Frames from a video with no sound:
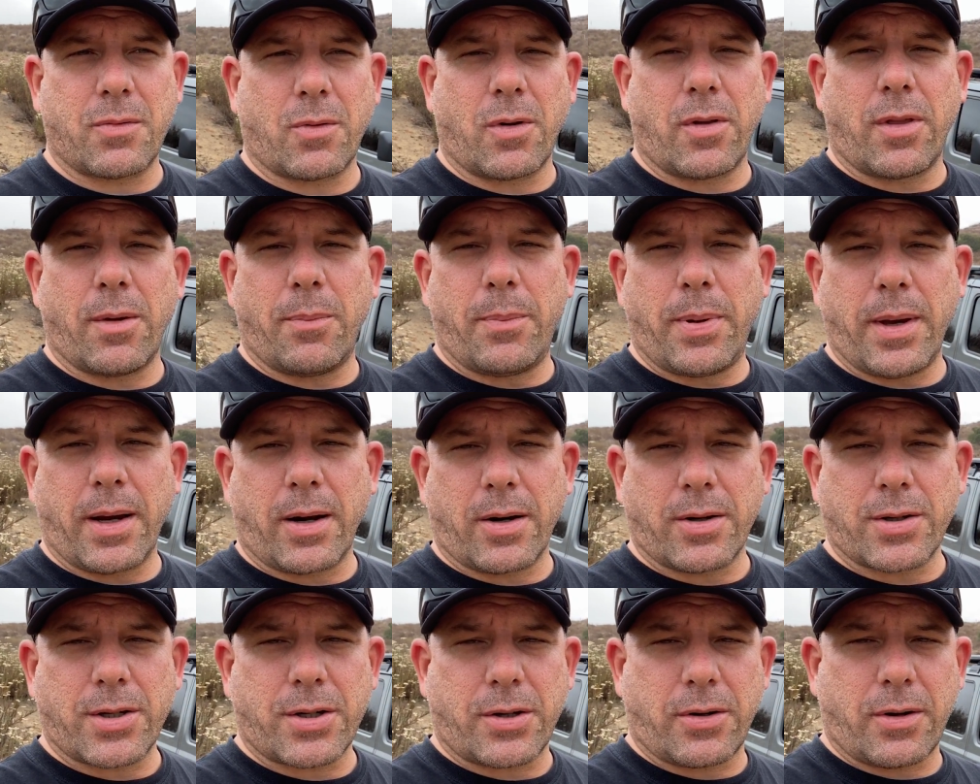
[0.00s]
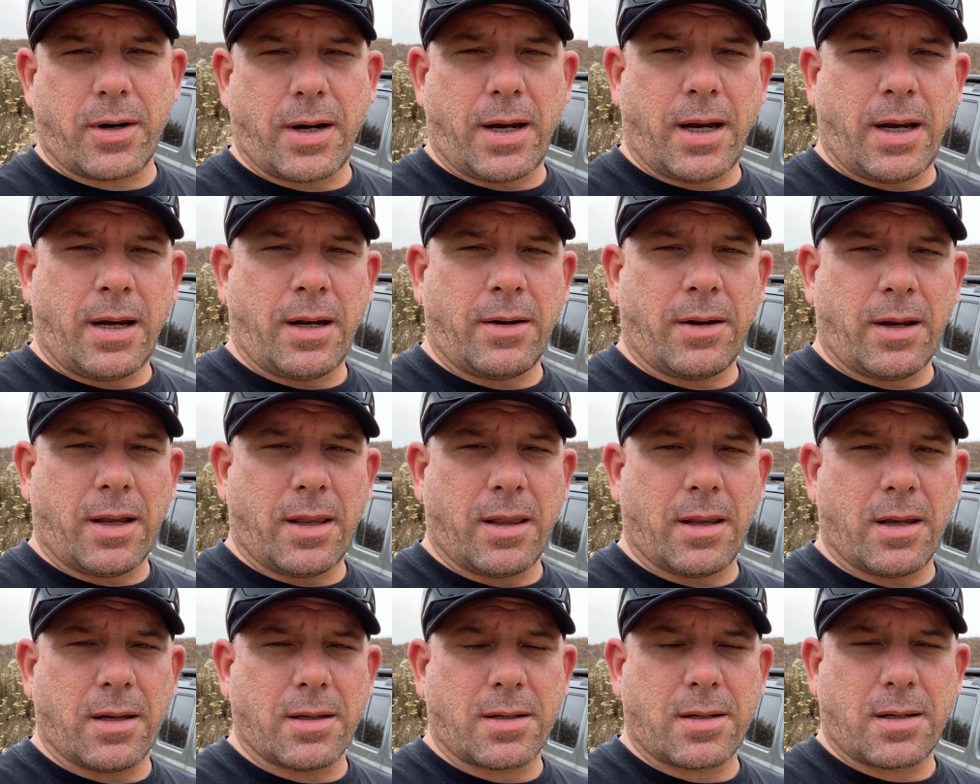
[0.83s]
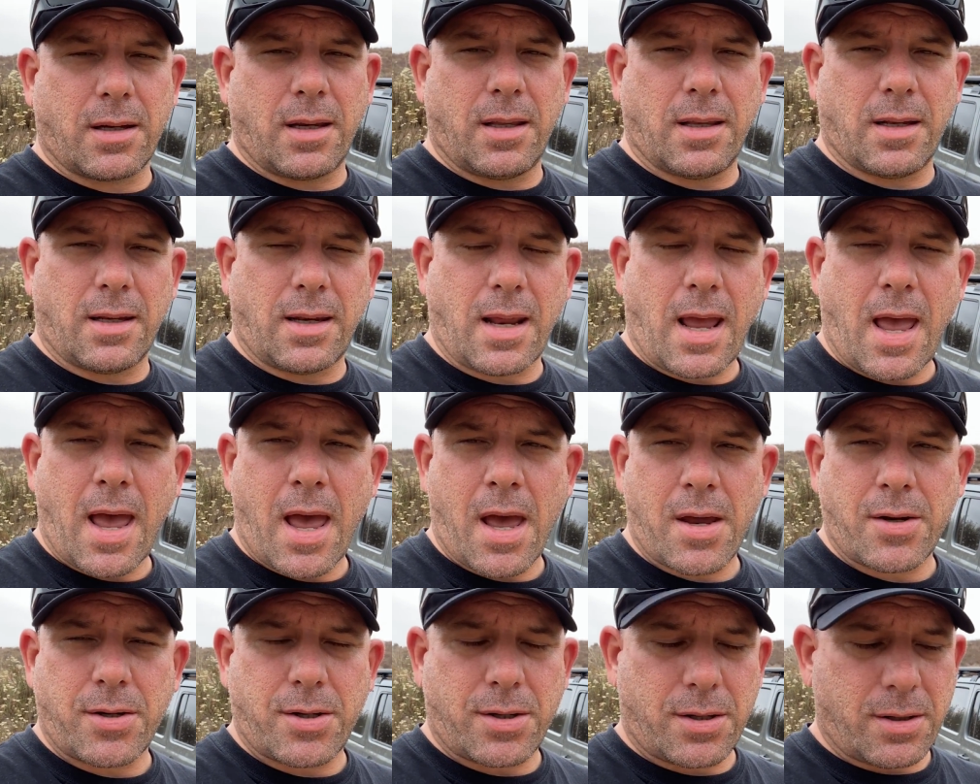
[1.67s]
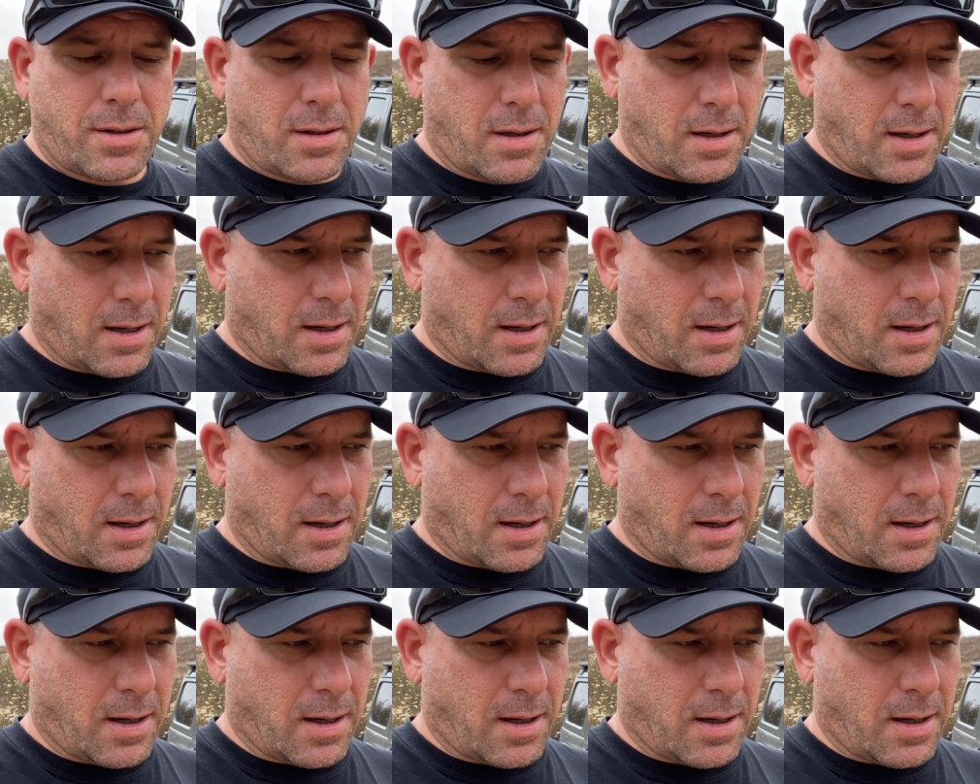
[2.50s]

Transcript: were the bigger screen in the dash,